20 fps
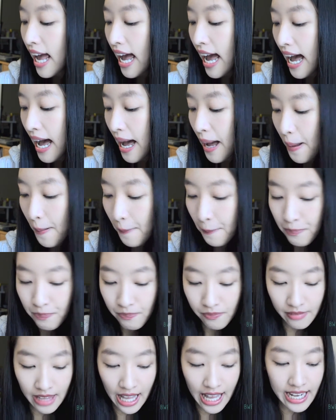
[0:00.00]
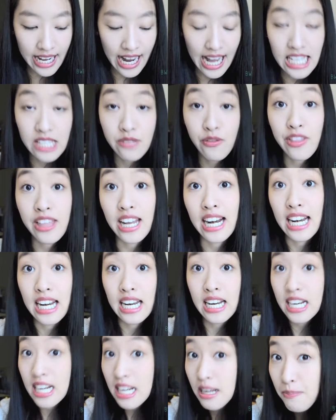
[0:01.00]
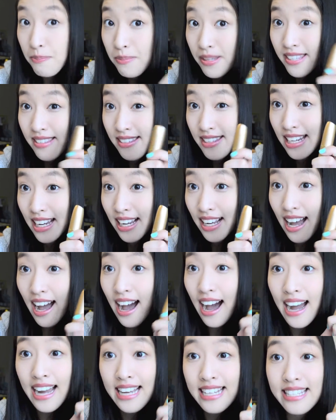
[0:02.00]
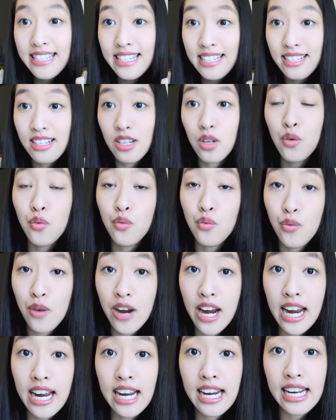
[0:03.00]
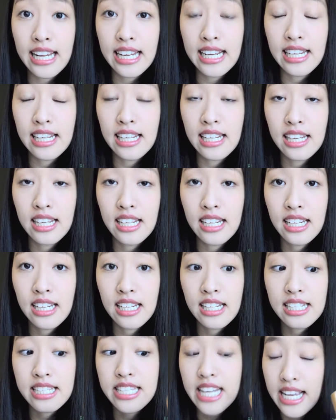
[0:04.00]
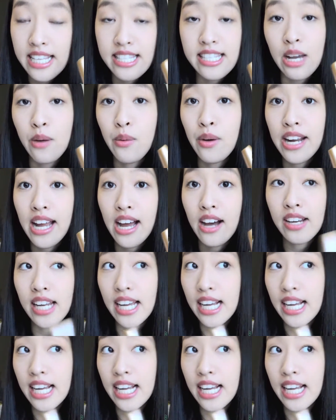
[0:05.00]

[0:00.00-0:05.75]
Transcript: And as for the lipstick, I didn't really test that one out.